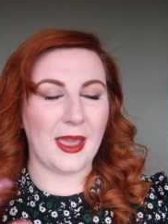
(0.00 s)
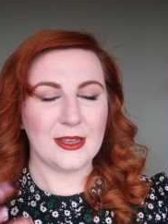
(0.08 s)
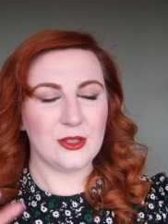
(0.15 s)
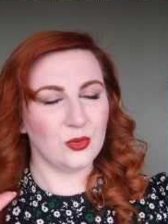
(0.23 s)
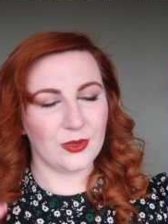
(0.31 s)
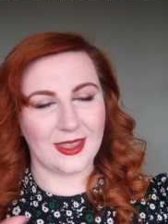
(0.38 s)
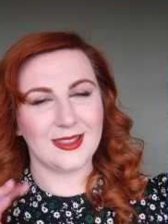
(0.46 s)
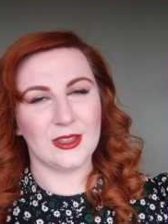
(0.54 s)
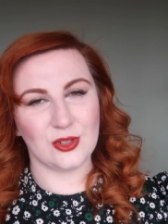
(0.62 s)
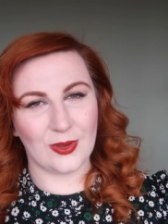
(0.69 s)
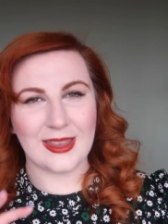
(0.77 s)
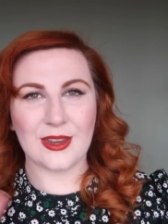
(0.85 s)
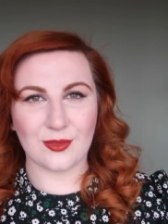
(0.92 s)
I don't think they
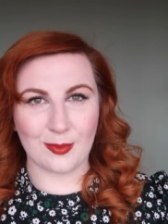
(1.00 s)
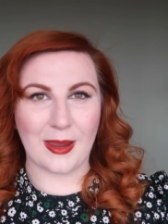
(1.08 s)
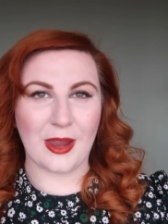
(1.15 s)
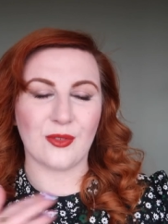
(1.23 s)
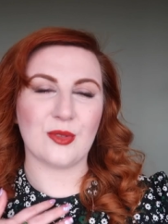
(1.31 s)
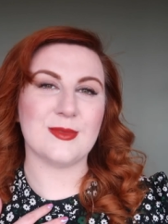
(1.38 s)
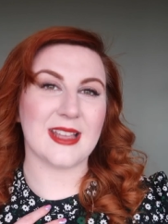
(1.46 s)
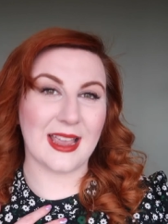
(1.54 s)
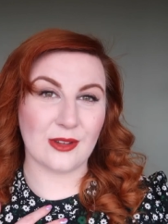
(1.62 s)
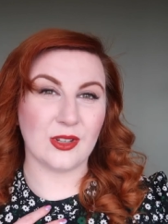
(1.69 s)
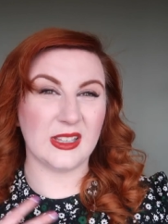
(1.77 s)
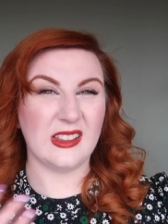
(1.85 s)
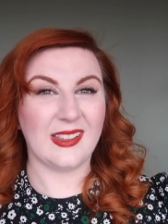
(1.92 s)
do any of the perfumes that I
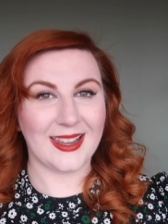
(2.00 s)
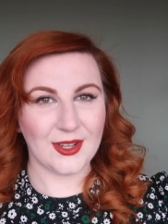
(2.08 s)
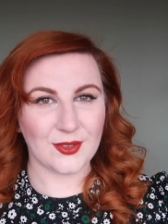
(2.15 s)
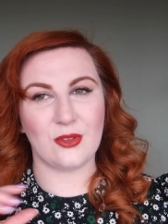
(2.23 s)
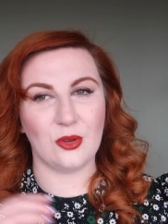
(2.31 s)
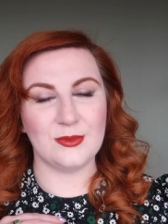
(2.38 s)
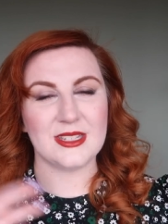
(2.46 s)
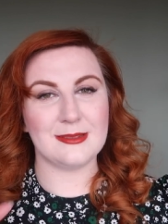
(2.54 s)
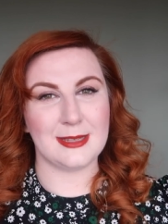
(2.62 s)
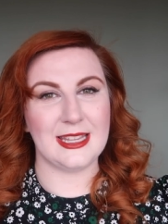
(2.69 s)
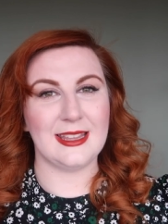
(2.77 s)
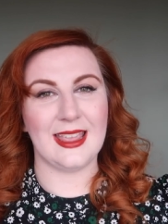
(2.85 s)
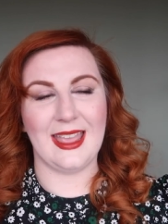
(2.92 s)
really like from
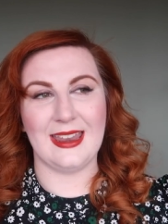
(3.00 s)
Diptyque